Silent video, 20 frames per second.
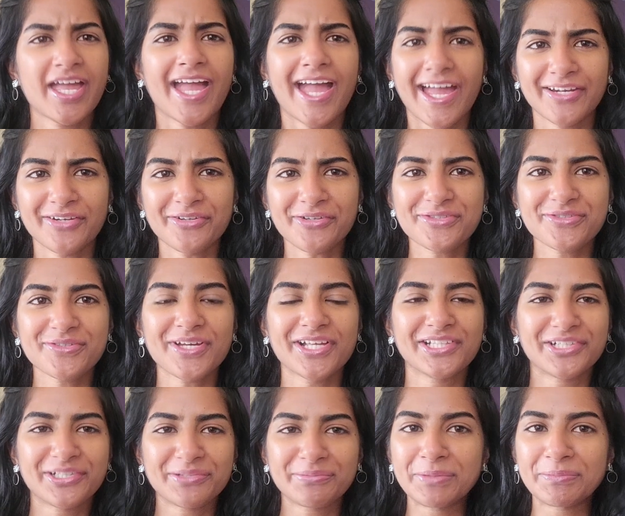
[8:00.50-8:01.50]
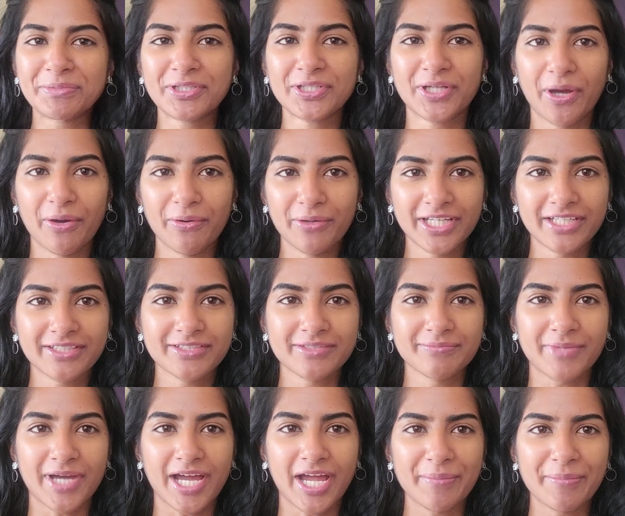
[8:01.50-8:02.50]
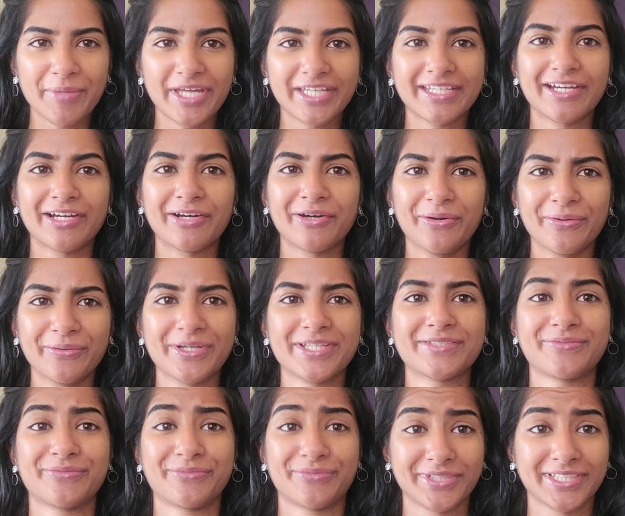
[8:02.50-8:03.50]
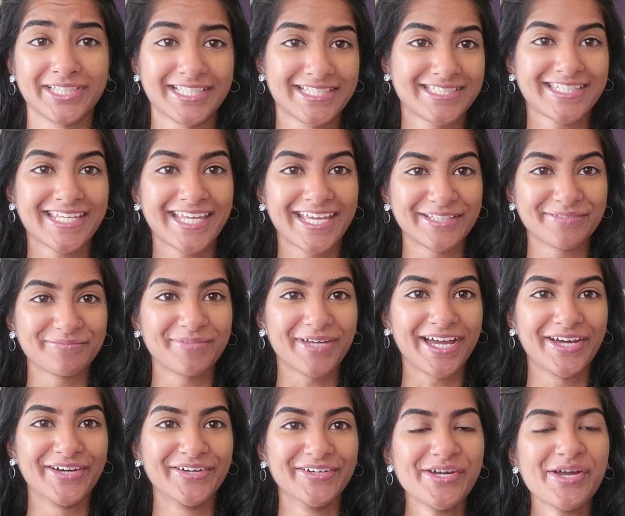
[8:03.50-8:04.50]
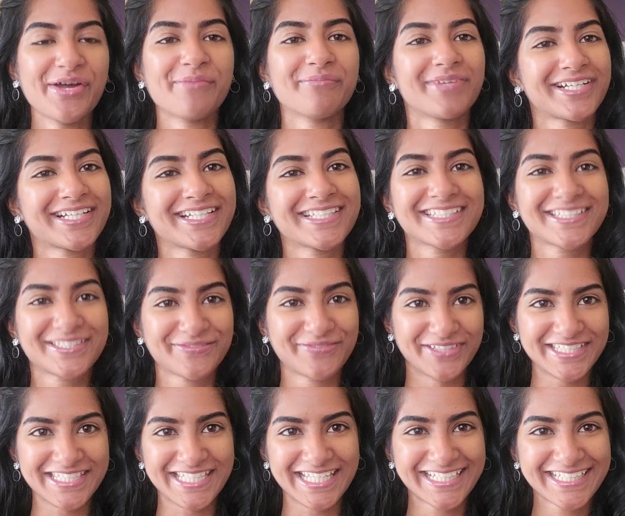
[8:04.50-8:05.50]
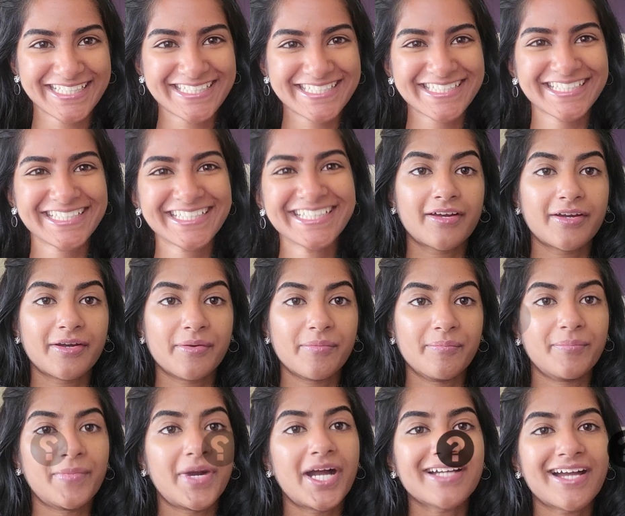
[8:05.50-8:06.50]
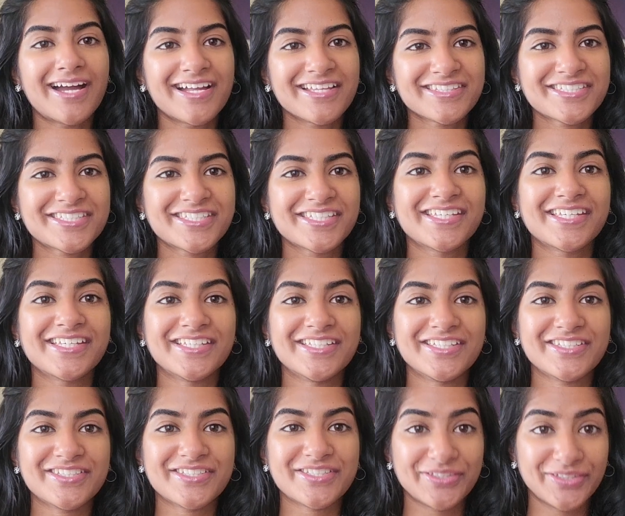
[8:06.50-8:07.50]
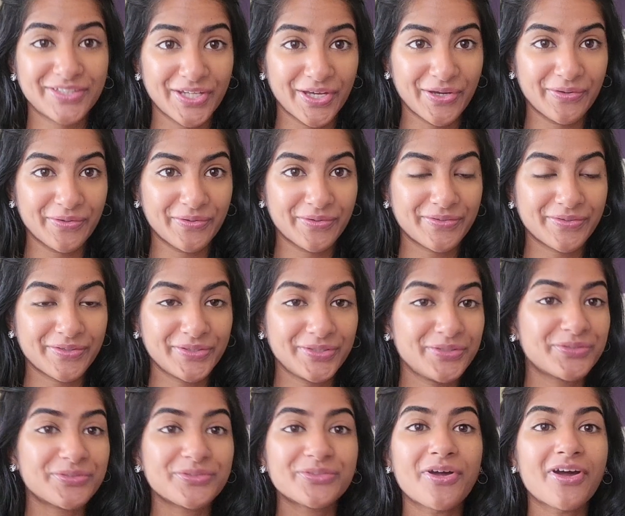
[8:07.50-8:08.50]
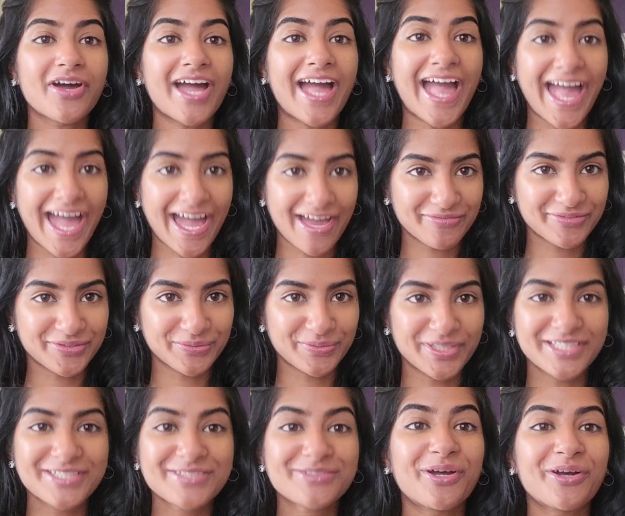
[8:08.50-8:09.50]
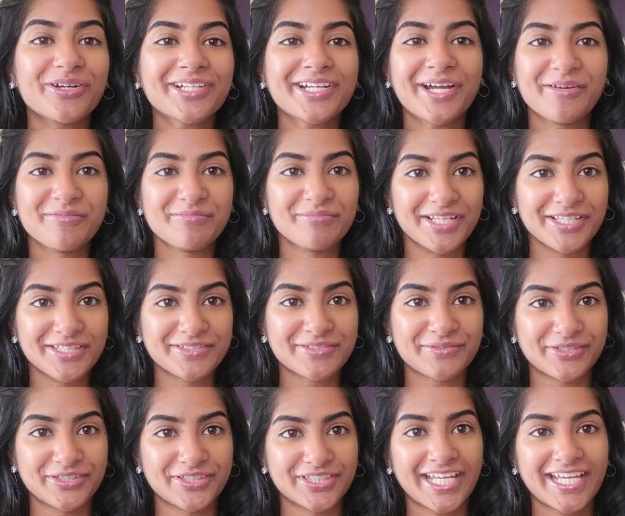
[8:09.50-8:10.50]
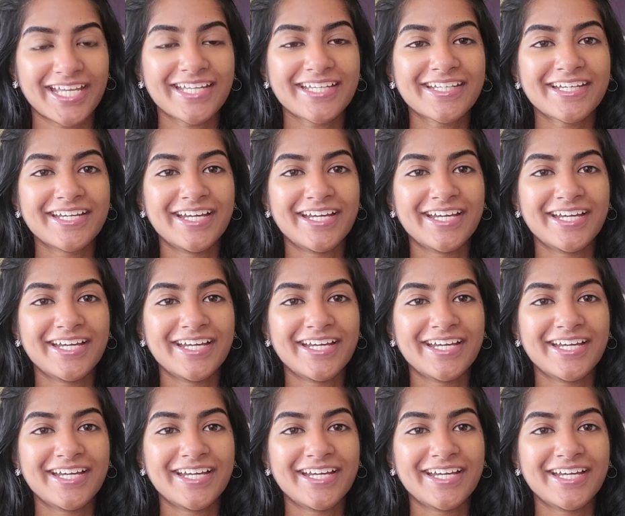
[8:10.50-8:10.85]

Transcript: and also a lot of people going into biomed are always really scared about because it's physics. My answer is no, you do not have to. It is not compulsory, okay?